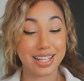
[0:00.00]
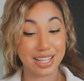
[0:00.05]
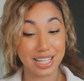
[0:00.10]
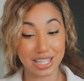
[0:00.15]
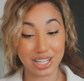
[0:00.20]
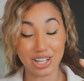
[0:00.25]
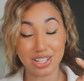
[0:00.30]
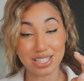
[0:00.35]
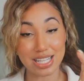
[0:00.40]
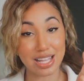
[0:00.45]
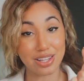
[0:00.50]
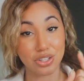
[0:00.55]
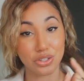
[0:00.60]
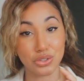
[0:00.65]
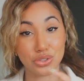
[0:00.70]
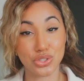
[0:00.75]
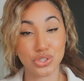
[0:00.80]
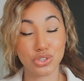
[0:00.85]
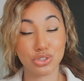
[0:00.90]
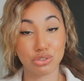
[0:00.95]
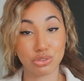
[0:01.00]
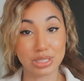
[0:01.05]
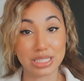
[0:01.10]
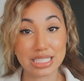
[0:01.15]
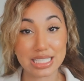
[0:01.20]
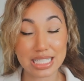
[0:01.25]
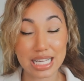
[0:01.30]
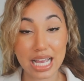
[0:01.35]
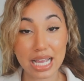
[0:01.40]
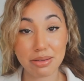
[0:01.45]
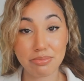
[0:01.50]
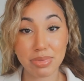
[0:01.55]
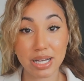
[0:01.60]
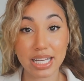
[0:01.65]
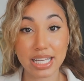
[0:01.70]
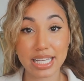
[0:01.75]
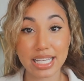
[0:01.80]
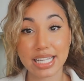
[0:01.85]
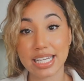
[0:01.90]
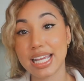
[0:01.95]
click on that little screen time
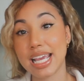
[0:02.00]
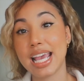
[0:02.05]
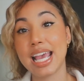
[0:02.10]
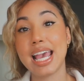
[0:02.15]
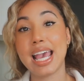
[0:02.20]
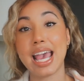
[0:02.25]
button